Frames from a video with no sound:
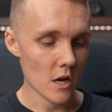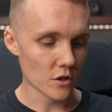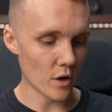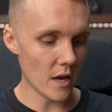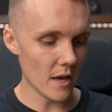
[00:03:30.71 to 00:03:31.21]

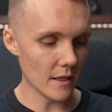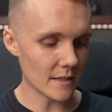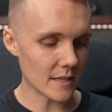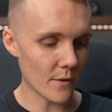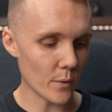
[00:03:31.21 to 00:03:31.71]
So here,
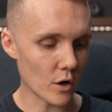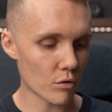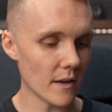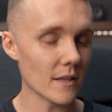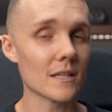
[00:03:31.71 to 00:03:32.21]
let's say if we
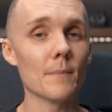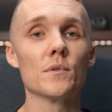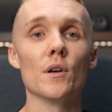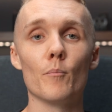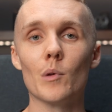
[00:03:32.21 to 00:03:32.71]
crank this up
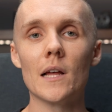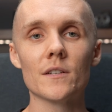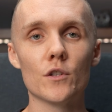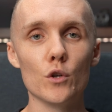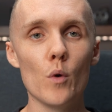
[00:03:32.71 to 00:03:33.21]
to
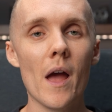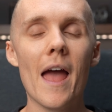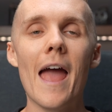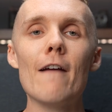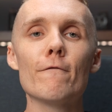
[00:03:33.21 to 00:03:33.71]
+2,
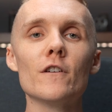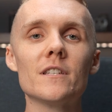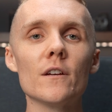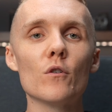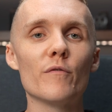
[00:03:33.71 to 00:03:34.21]
every
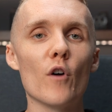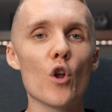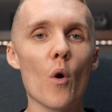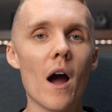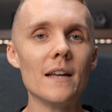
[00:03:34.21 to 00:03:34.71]
single
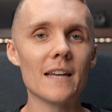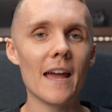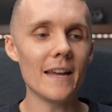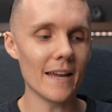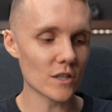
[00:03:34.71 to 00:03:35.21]
photo I
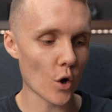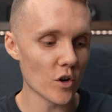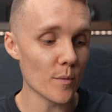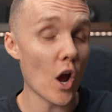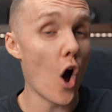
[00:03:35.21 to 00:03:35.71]
take is going
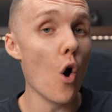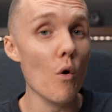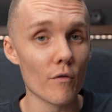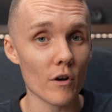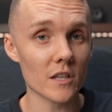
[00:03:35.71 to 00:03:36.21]
to be
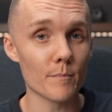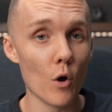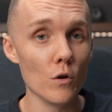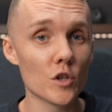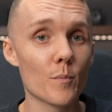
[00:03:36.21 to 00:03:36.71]

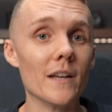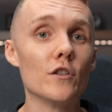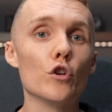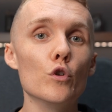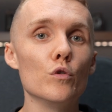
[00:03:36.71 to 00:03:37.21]
overexposed by
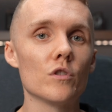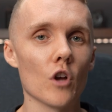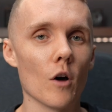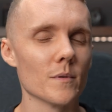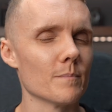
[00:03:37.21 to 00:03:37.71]
2
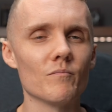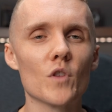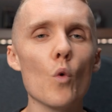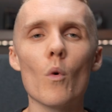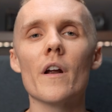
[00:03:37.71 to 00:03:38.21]
stops.
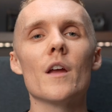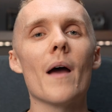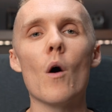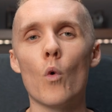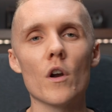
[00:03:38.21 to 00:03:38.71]
Don't worry
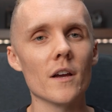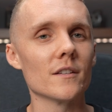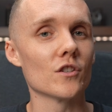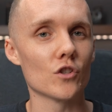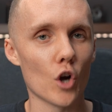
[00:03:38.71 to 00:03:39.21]
about what a
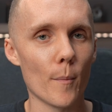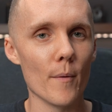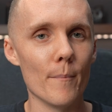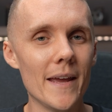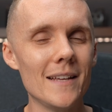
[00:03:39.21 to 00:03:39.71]

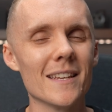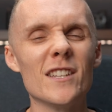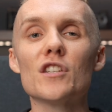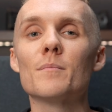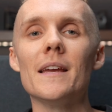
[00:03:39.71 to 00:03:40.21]
stop means. It
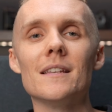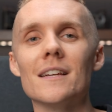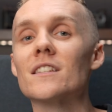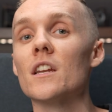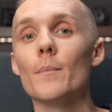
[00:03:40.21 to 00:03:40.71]
just means
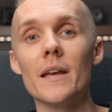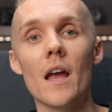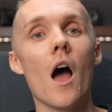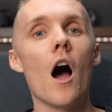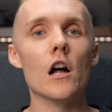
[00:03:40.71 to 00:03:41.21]
it's going to be
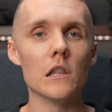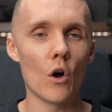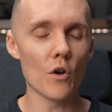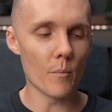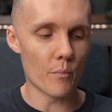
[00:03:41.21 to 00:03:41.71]
a
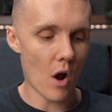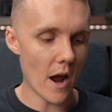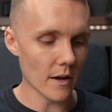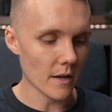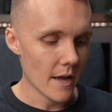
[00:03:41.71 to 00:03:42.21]
lot
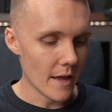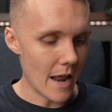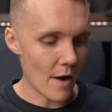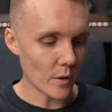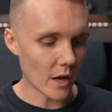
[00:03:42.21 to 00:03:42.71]
brighter.
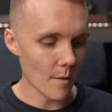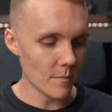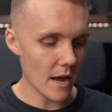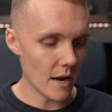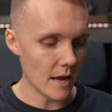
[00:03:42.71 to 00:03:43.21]
Now, if we come
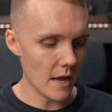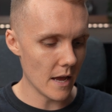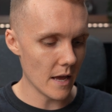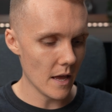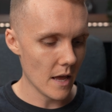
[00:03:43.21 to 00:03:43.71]
down
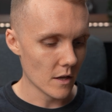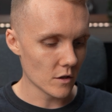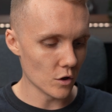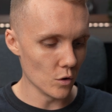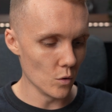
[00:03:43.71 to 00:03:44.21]
here
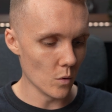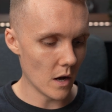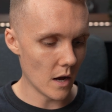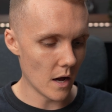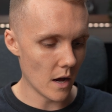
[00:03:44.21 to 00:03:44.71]

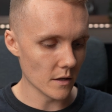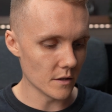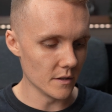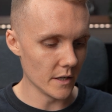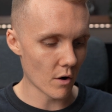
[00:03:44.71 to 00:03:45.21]
to
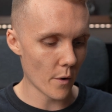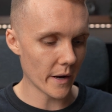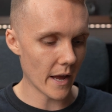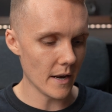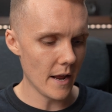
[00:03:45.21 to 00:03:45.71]
0
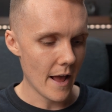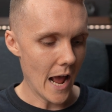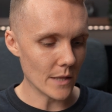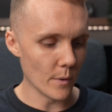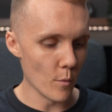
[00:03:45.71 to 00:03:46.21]
again,
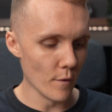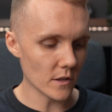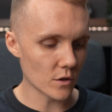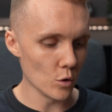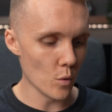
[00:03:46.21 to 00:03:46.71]
and then we move
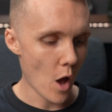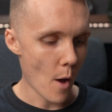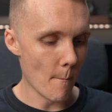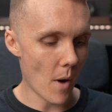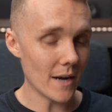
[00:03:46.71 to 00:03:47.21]
it to
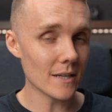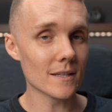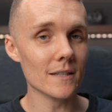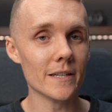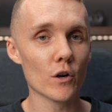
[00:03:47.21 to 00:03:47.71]

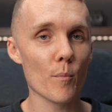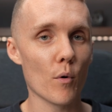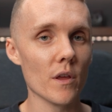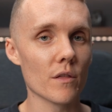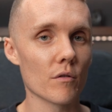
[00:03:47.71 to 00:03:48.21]

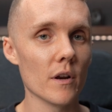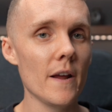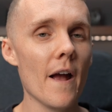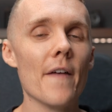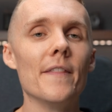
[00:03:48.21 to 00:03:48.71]

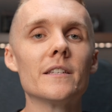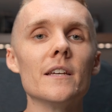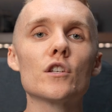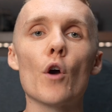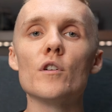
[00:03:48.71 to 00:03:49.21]
-0.3, this
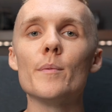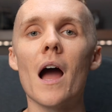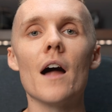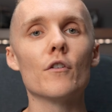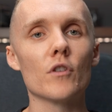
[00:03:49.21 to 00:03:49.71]
is going to be
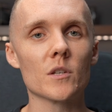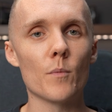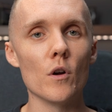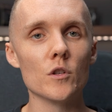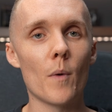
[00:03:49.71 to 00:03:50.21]

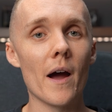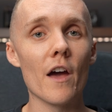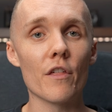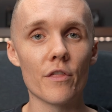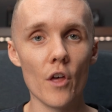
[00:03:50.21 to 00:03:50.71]
underexposed by
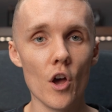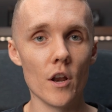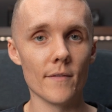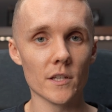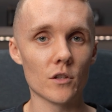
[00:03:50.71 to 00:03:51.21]
1/3
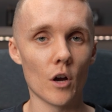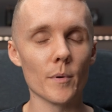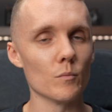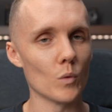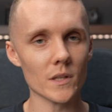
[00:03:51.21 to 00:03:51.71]
of a
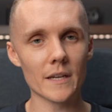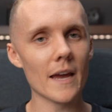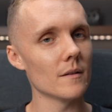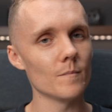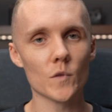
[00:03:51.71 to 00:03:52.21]
stop. Once
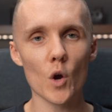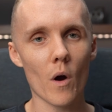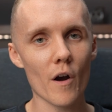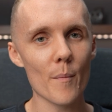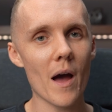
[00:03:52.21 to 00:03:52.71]
again, don't
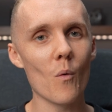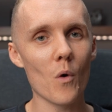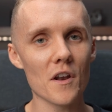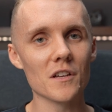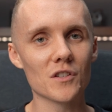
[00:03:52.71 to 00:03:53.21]
worry about
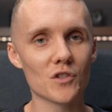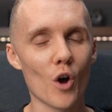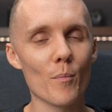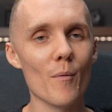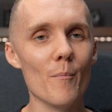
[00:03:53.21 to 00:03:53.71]
what a
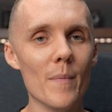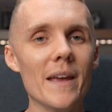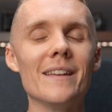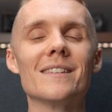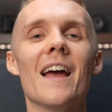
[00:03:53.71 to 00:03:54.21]
stop
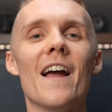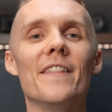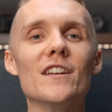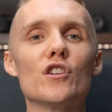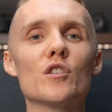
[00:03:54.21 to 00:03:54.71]
means.
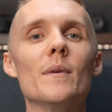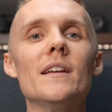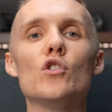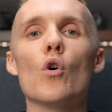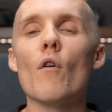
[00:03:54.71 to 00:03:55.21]
This just
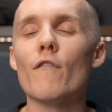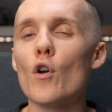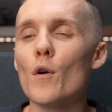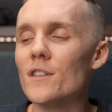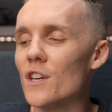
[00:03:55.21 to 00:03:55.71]
means your
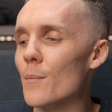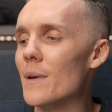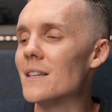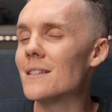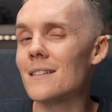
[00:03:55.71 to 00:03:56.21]
photo is going to
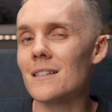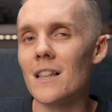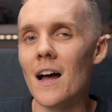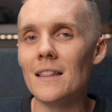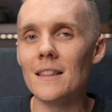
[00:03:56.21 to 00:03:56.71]
be
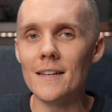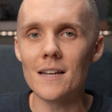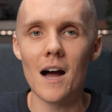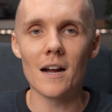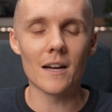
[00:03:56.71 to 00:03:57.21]
slightly
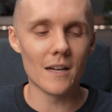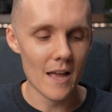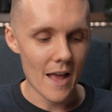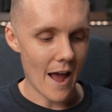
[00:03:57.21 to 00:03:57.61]
darker.